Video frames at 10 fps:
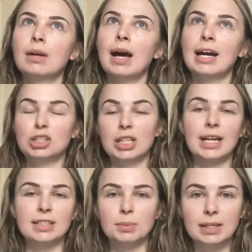actually
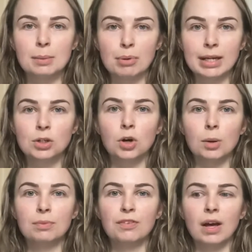next week I break
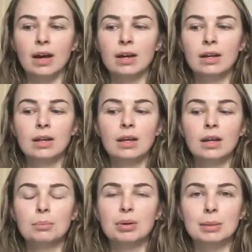up for
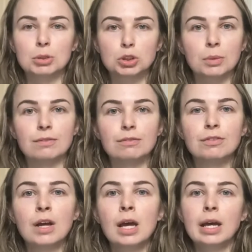pretty much a
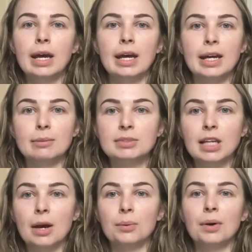month.
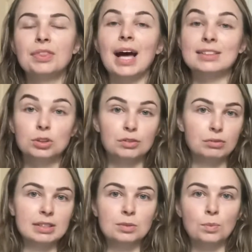So that's another
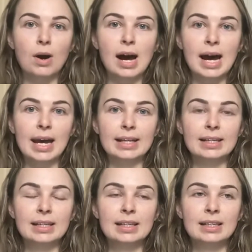reason why
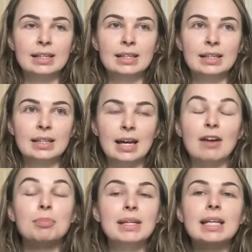
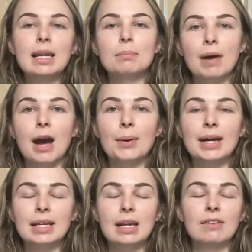I've been in limbo,
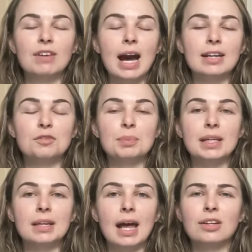and then I've kind of
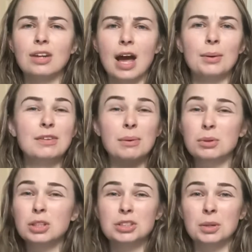been like, no, if I'm
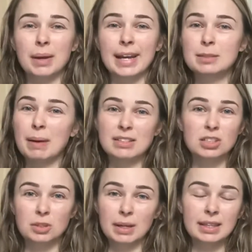going to do it, it's best
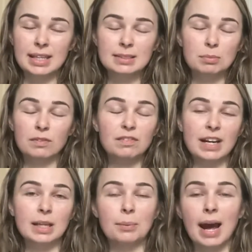to do it this month
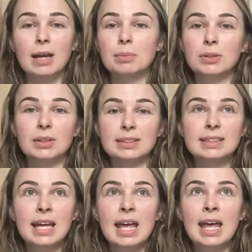anyway, because
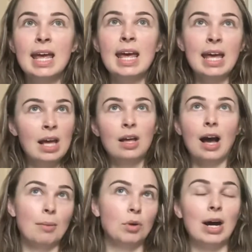
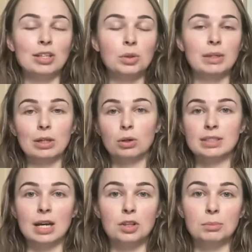I'm not at uni all
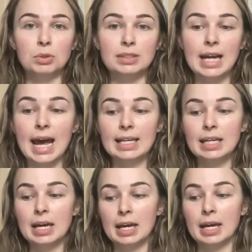day on the Monday.